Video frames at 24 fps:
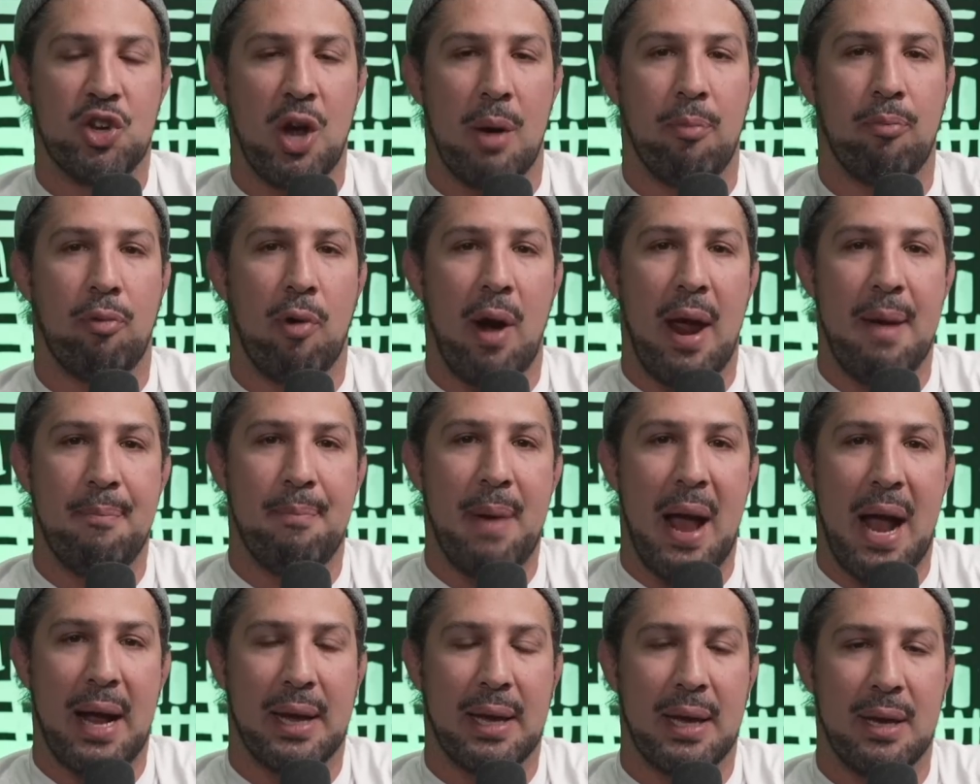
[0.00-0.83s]
jump
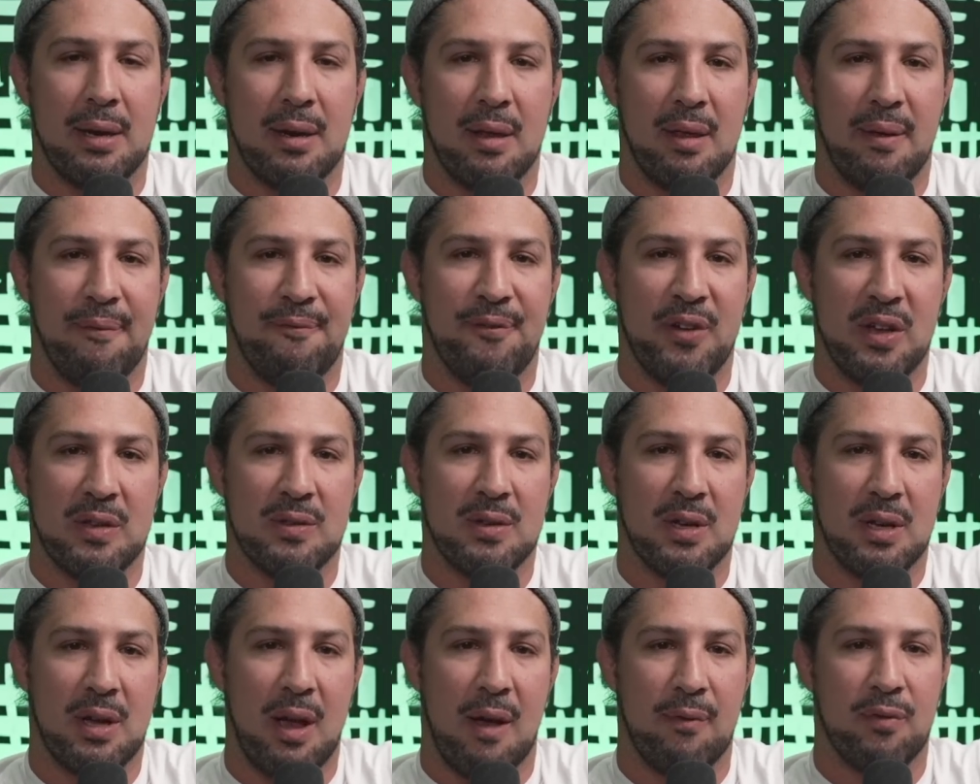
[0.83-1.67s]
right back into the
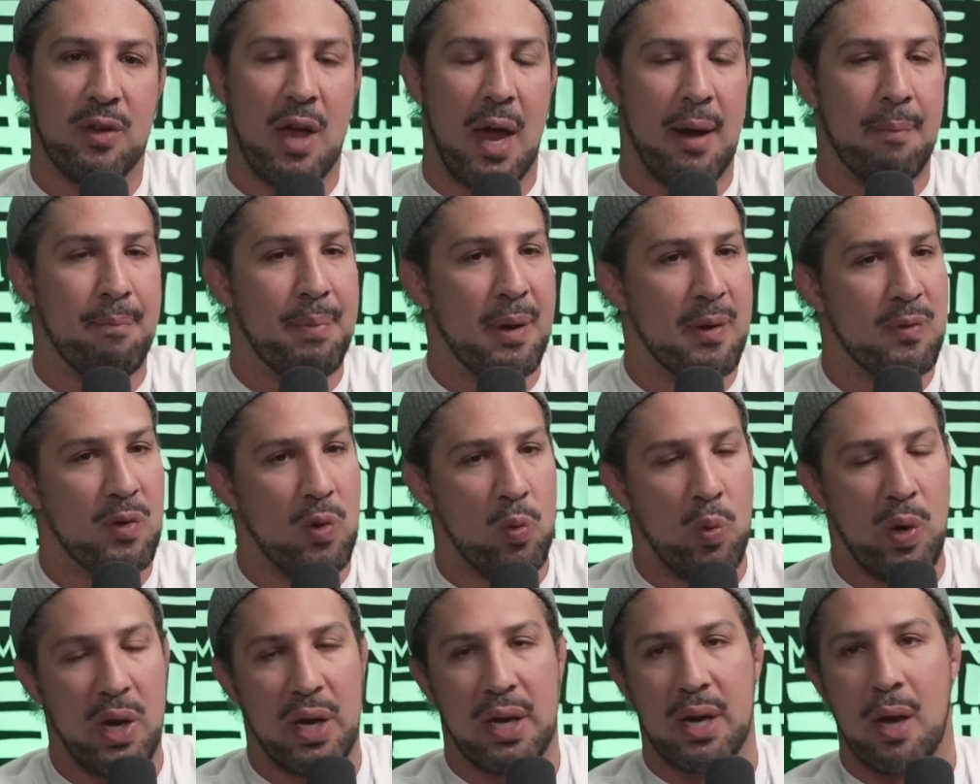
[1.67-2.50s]
fisticuffs. Got a
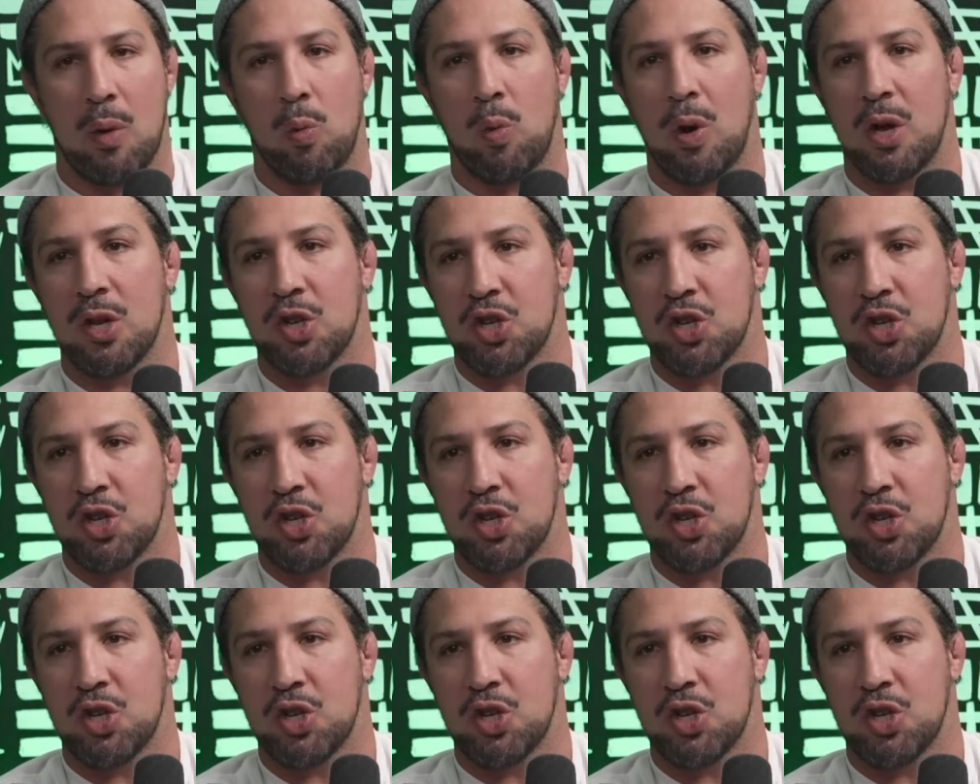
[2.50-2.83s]
busy weekend.